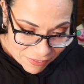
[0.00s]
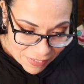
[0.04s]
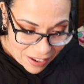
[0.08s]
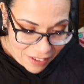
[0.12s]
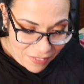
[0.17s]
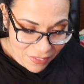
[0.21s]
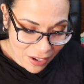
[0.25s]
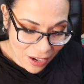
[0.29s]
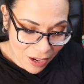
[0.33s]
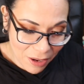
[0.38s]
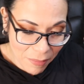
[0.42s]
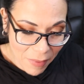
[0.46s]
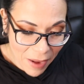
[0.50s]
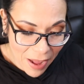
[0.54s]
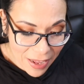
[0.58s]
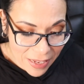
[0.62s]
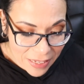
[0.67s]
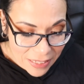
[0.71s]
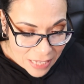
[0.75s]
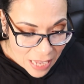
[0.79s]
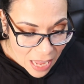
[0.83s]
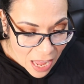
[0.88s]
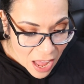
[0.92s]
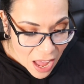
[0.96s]
$5
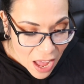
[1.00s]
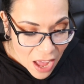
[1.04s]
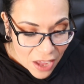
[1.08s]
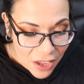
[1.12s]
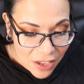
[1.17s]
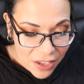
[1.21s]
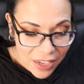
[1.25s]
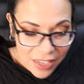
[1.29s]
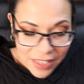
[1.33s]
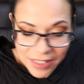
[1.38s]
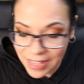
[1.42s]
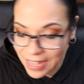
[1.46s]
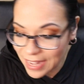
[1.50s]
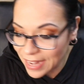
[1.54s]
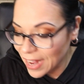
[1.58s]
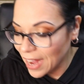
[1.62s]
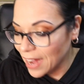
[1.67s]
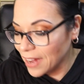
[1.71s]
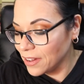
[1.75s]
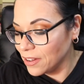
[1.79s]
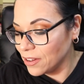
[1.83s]
box. Good thing